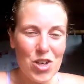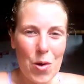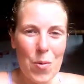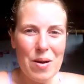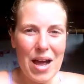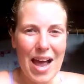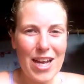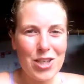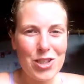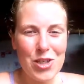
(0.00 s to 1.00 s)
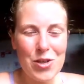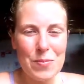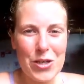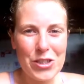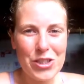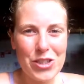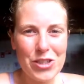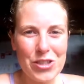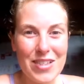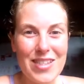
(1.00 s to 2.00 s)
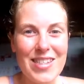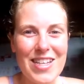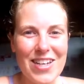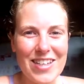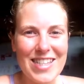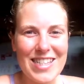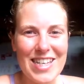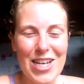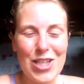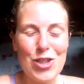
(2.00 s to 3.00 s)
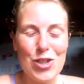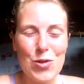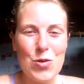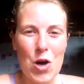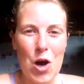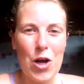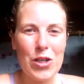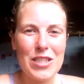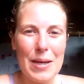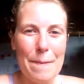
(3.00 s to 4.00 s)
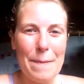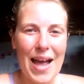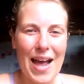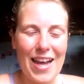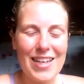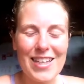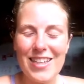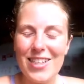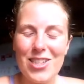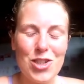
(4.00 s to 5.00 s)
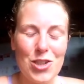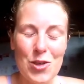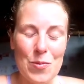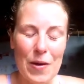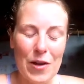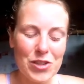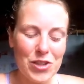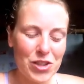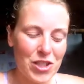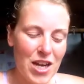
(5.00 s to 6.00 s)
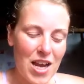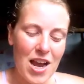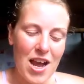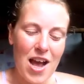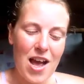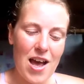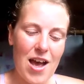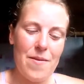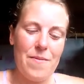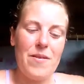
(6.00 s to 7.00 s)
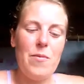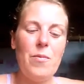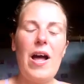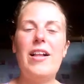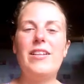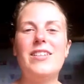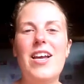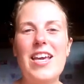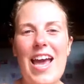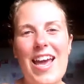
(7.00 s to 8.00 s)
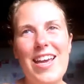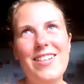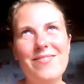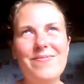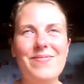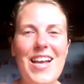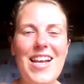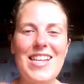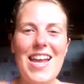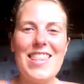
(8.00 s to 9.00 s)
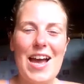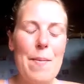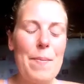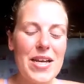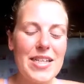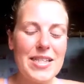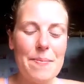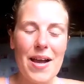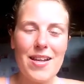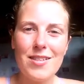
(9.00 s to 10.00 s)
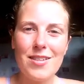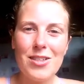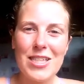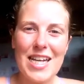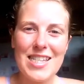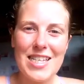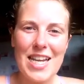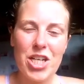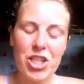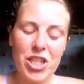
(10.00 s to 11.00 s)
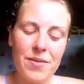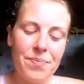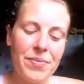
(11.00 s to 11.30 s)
Don't pack too much. Seriously, do not pack too much. Well, okay, I say that, but it depends on your destination.